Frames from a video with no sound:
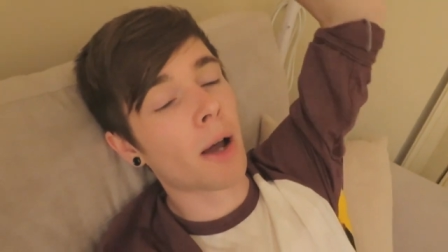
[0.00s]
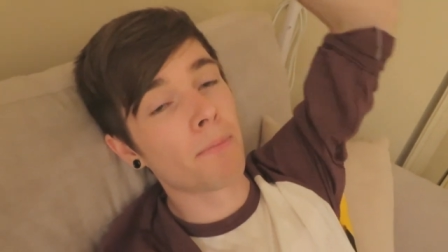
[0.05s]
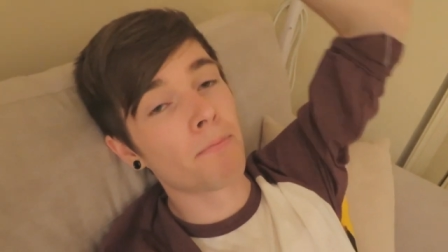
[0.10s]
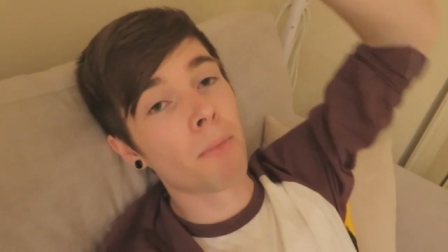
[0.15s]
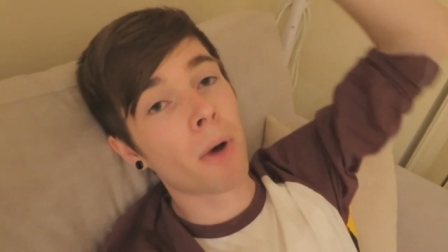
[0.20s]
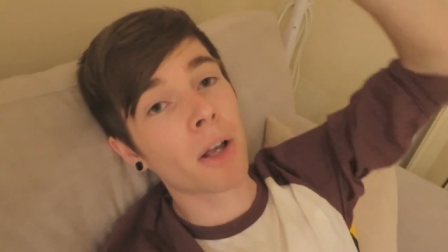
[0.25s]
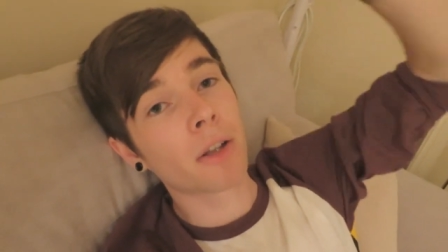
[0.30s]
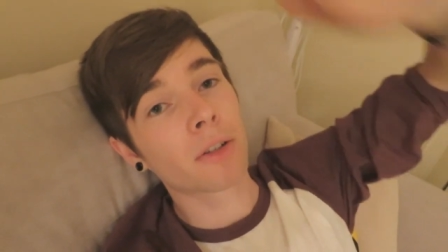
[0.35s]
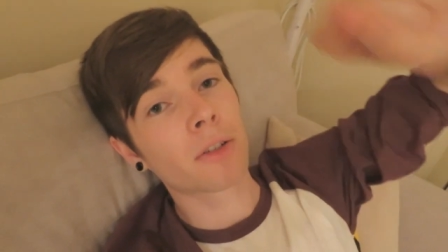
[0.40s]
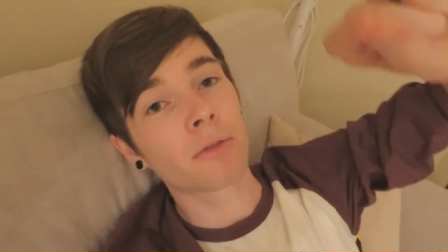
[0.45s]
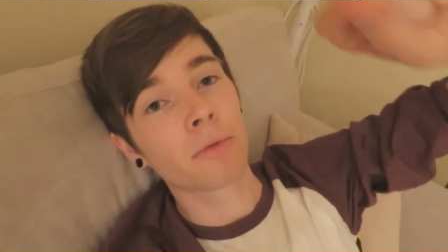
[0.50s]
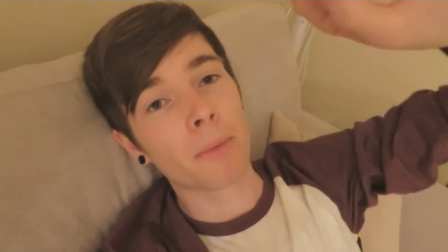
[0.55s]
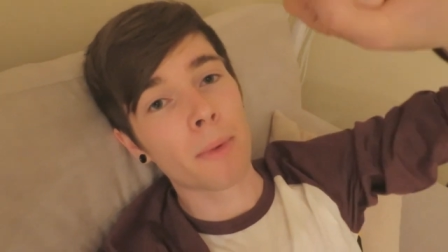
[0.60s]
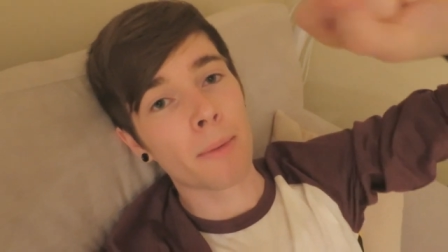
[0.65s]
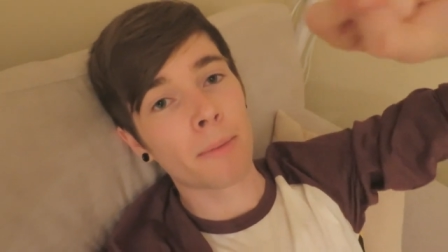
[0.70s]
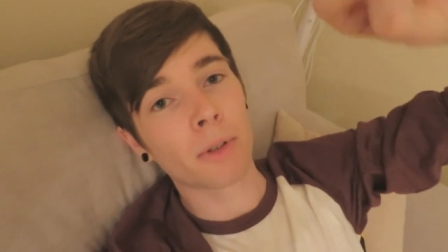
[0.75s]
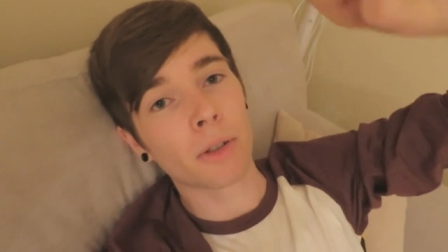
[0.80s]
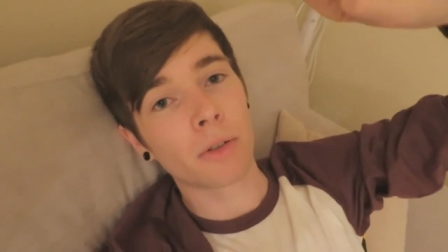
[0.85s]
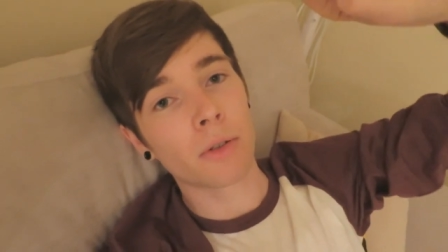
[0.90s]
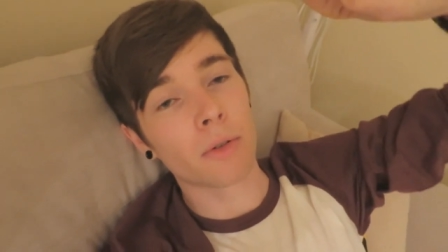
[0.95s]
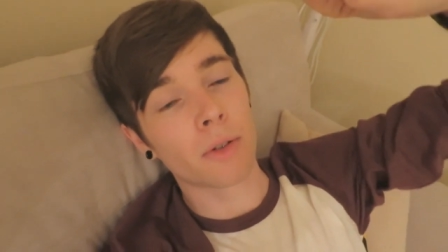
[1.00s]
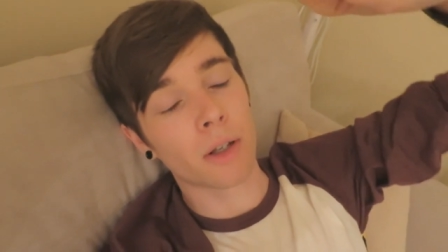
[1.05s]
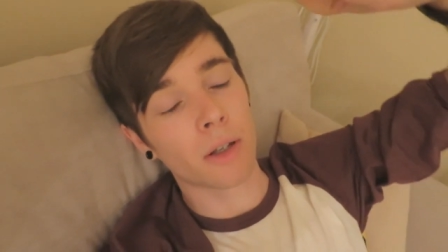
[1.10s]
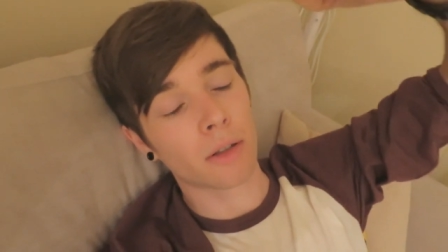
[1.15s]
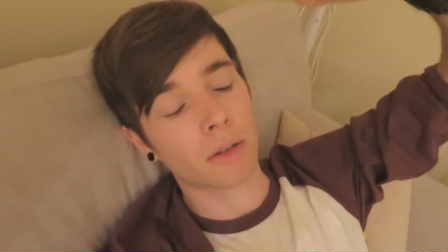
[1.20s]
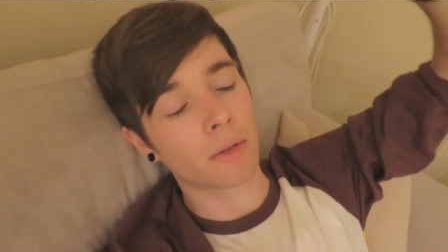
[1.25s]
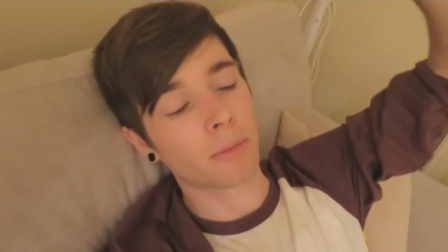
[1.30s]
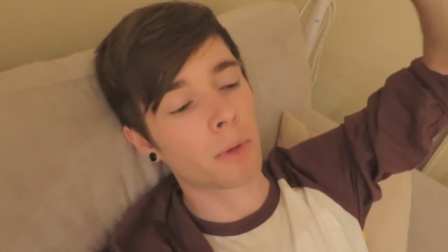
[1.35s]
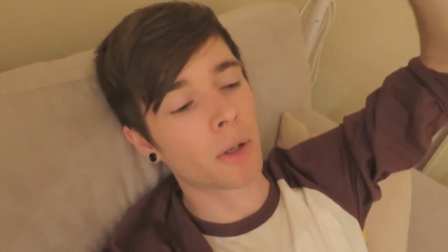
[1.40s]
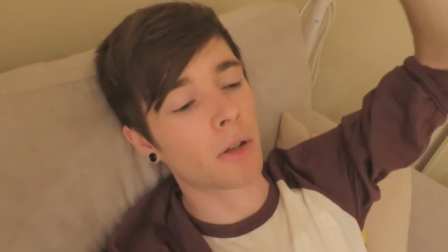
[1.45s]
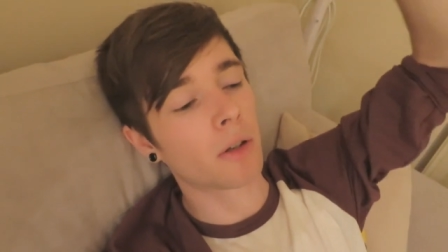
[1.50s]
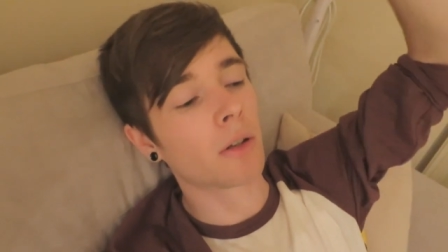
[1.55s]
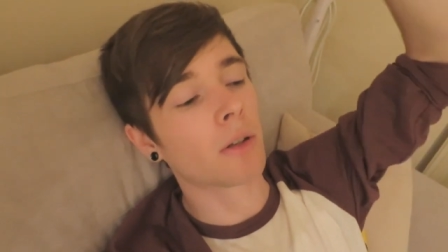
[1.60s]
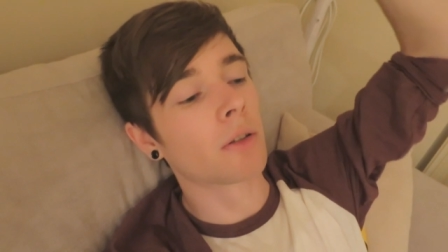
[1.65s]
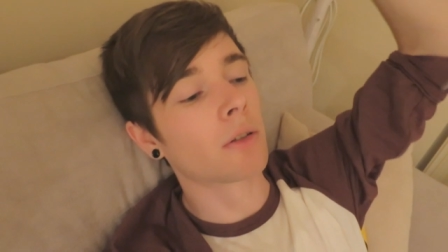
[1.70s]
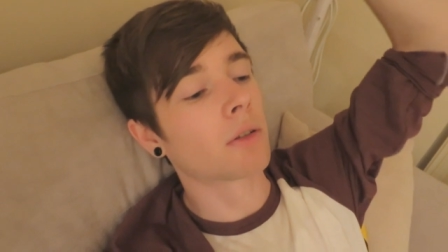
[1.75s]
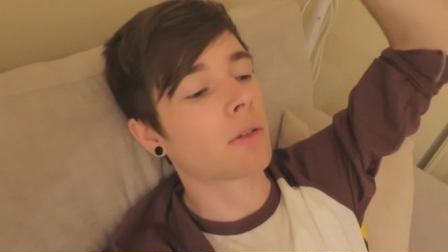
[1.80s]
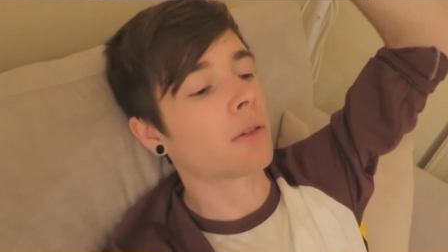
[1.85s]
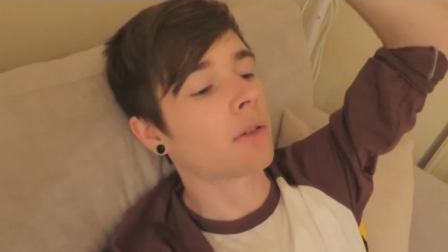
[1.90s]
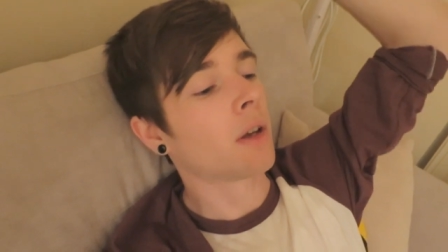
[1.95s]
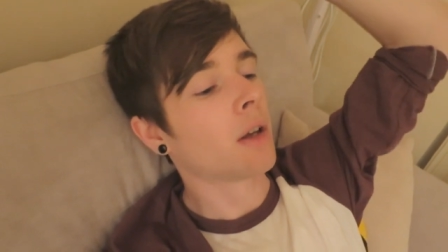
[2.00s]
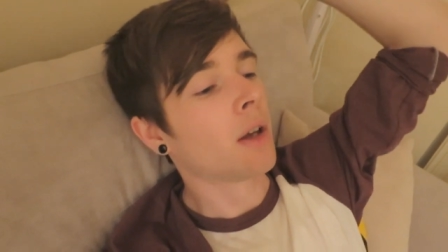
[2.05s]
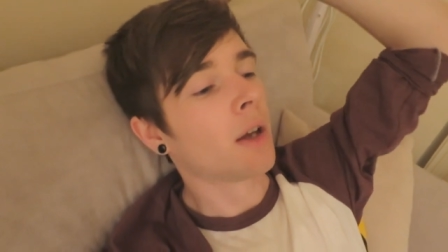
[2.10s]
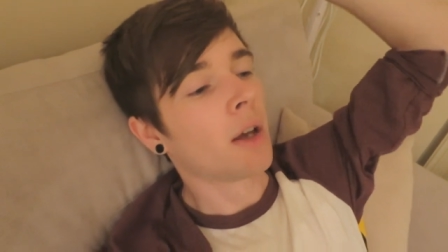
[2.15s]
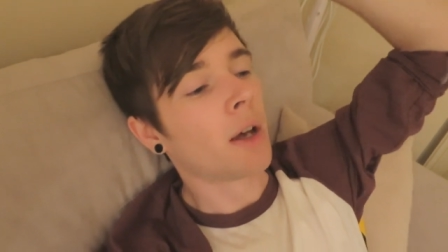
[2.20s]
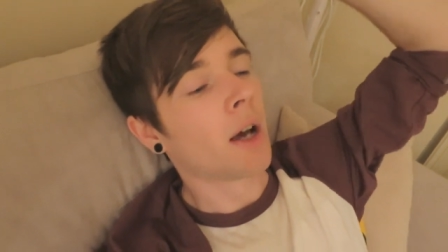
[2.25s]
I must remember to do this, because